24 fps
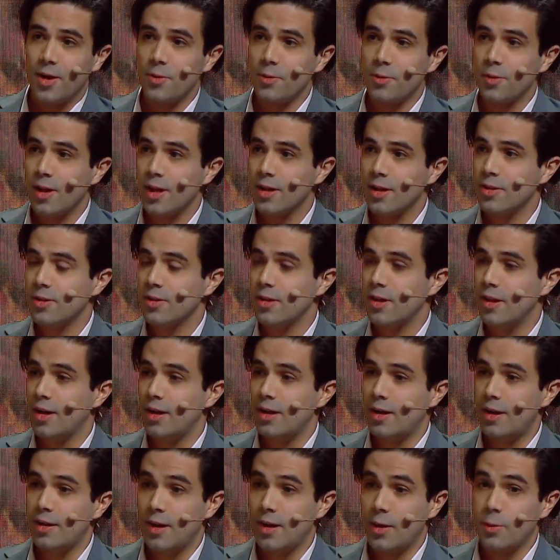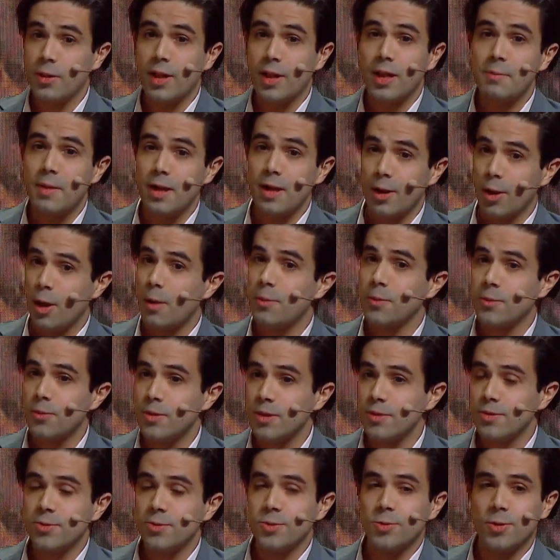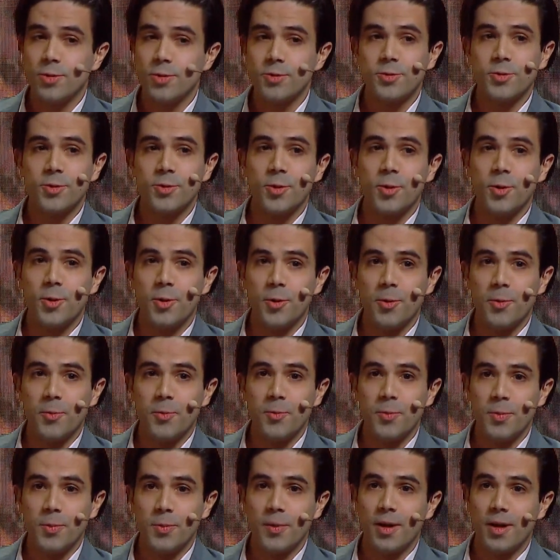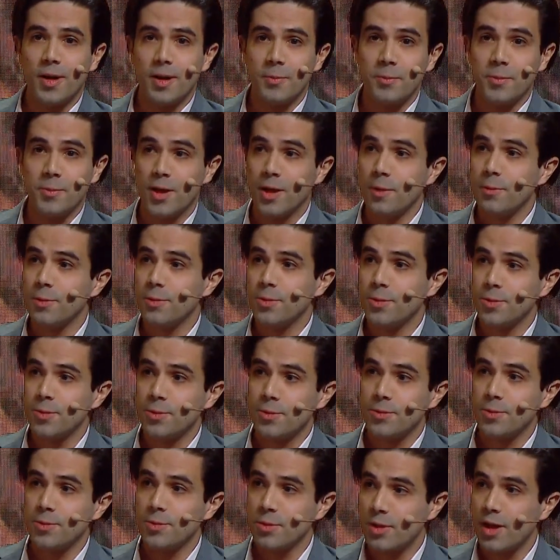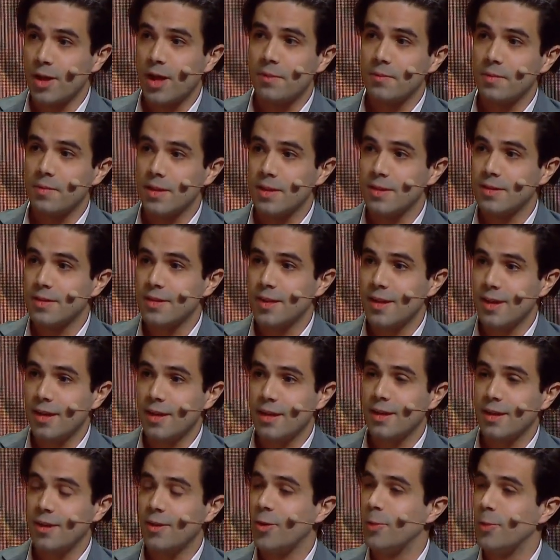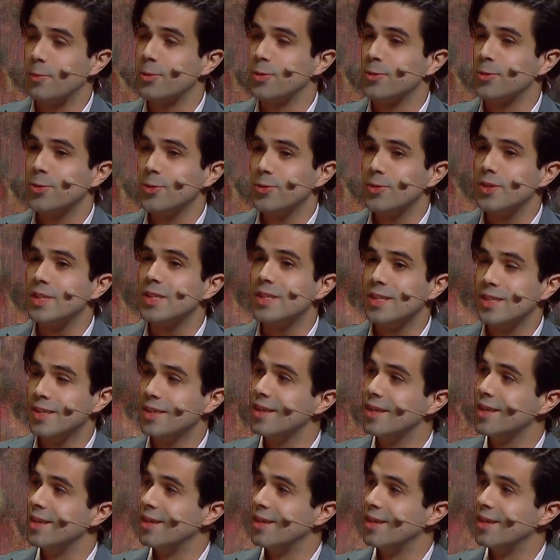would like, and I would like my loved ones to also be able to have this opportunity.